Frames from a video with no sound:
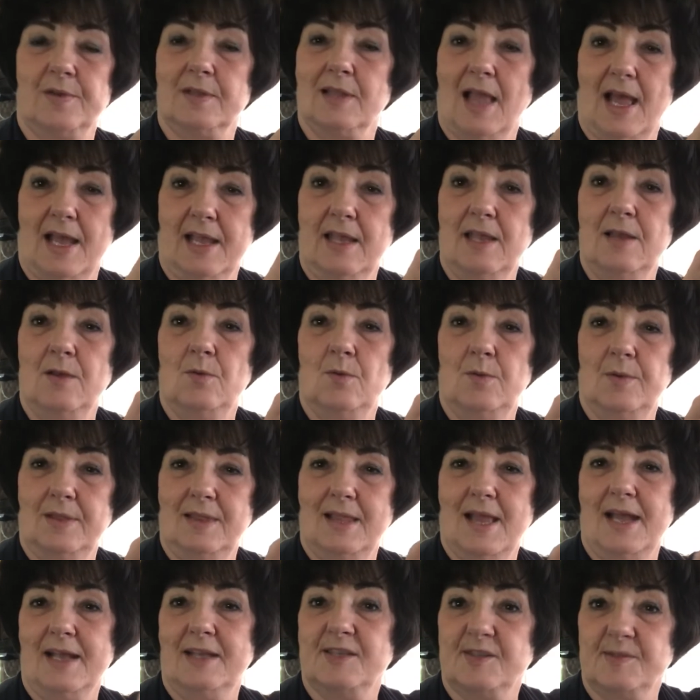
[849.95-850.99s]

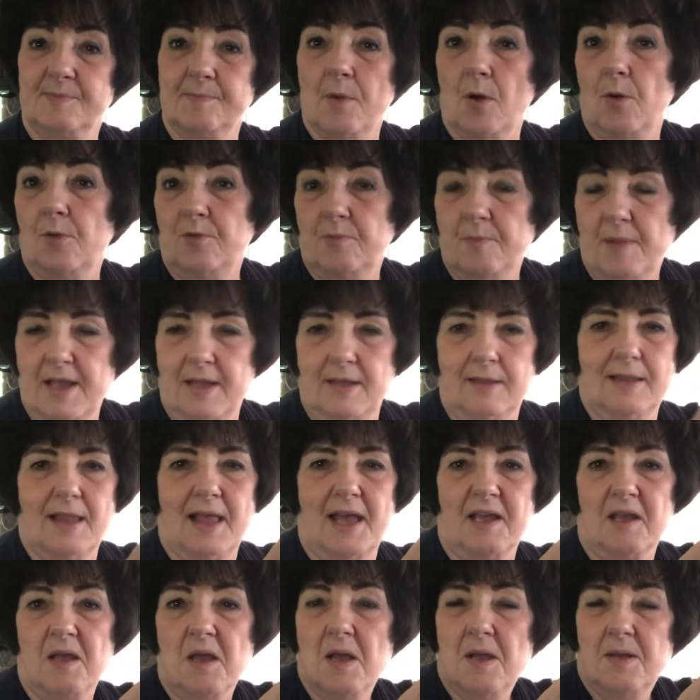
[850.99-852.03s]
like smoked meat,
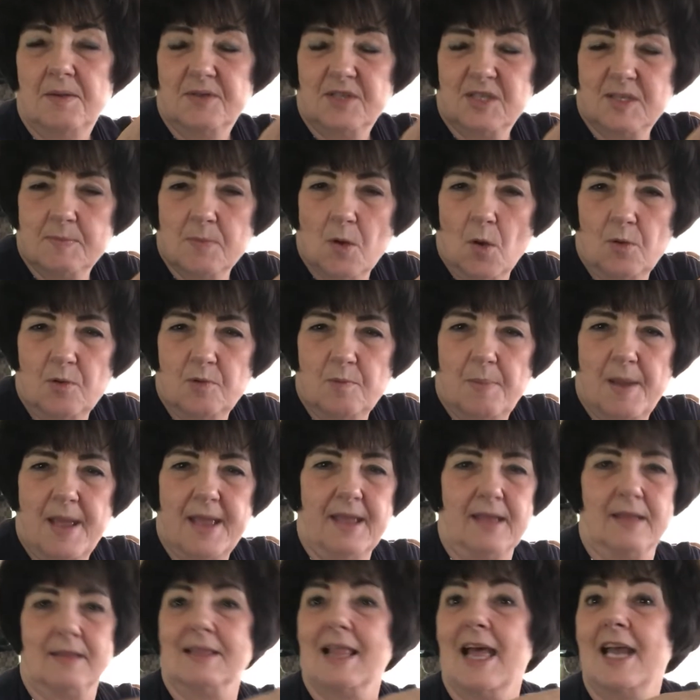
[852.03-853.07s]
like smoked
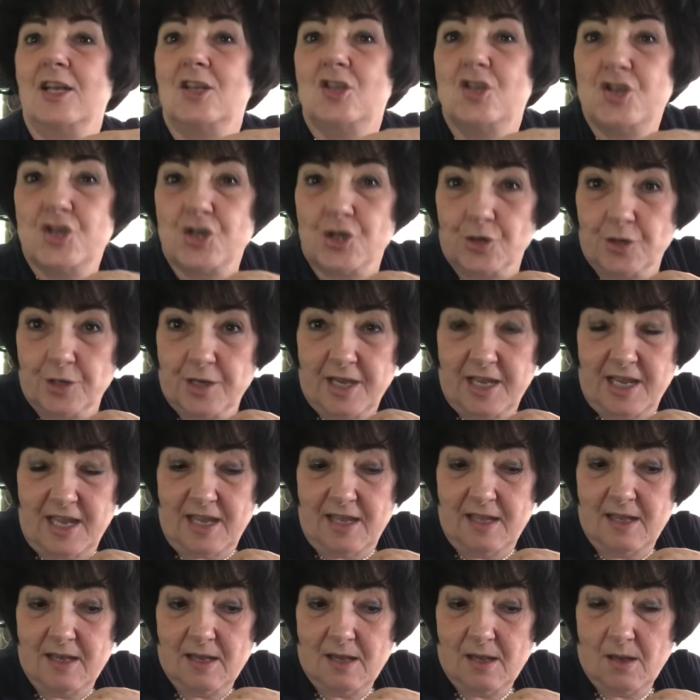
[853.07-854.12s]
bacon, like jerky.